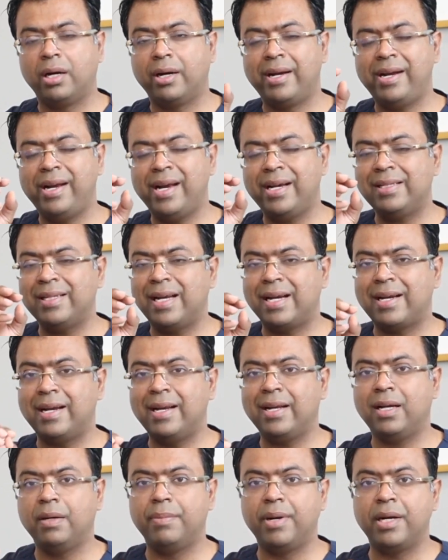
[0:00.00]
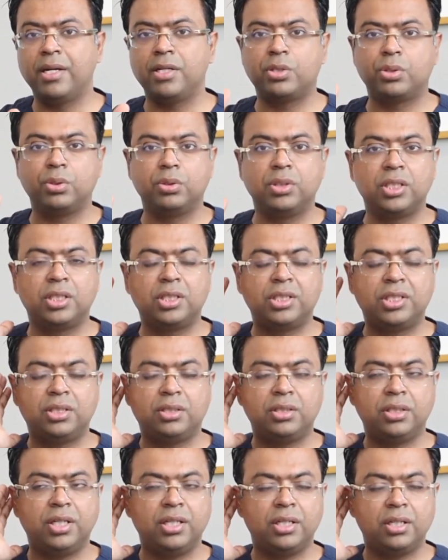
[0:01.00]
create that ligament so
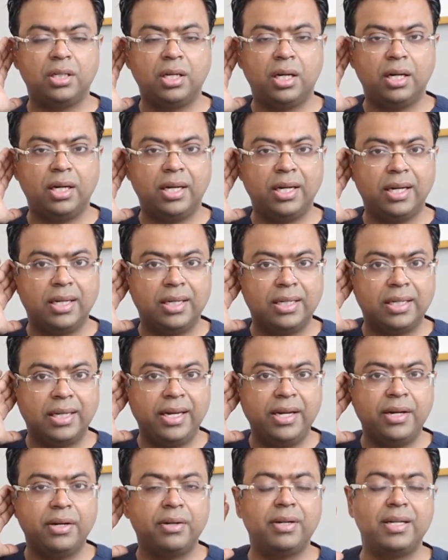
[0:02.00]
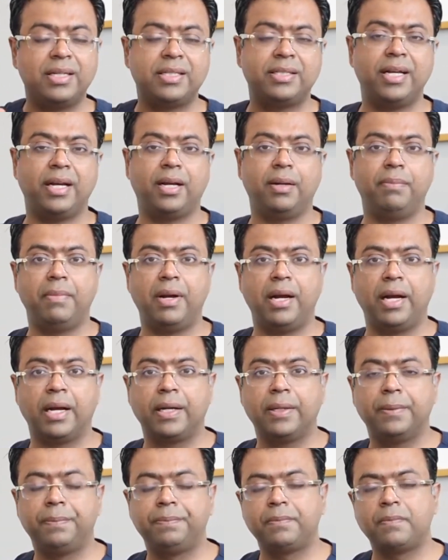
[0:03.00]
this ear is taken back.
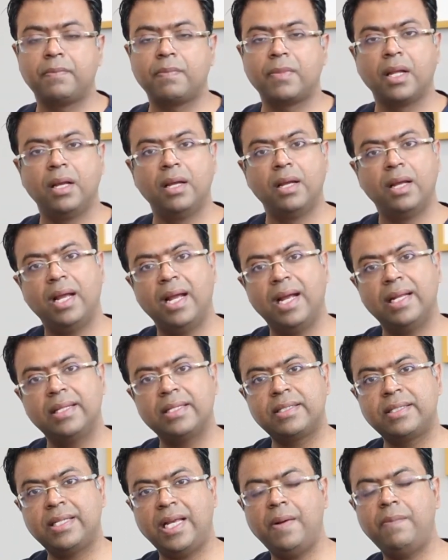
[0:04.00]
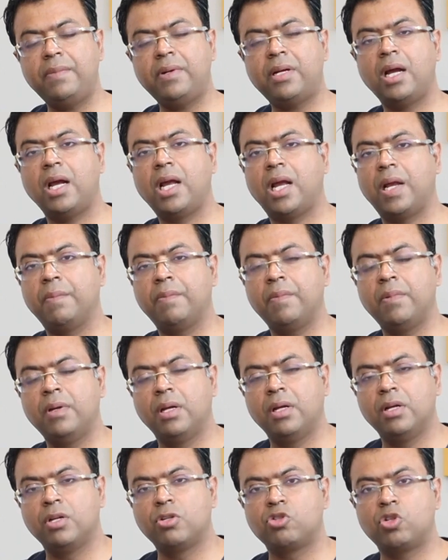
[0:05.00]
At the same time,
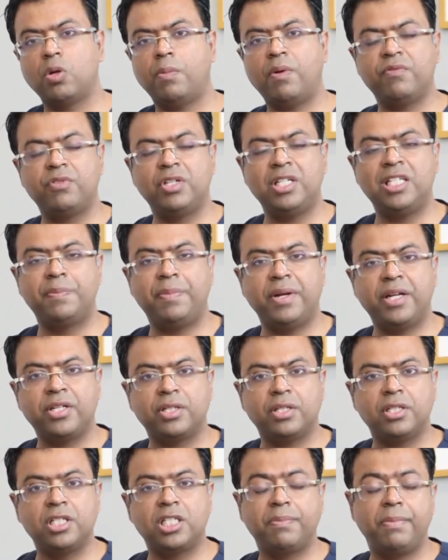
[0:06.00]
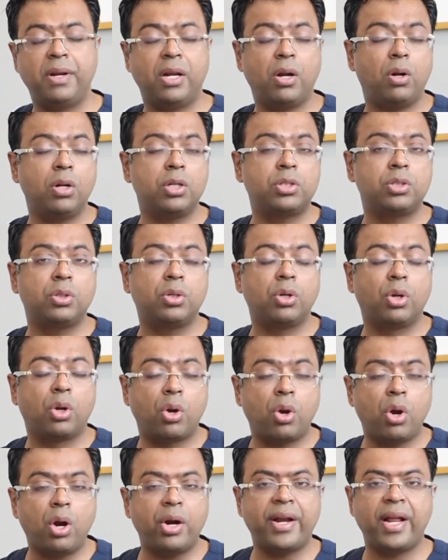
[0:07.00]
some of these patients may also
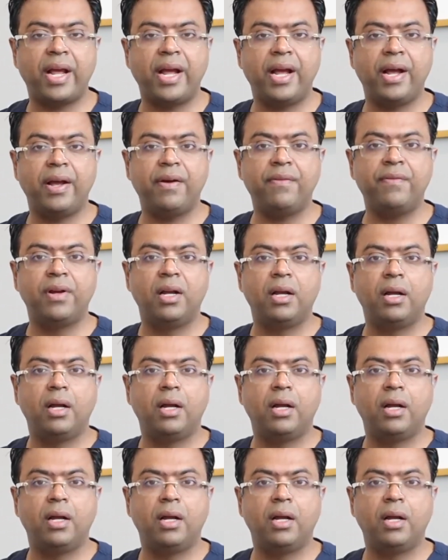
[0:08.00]
not have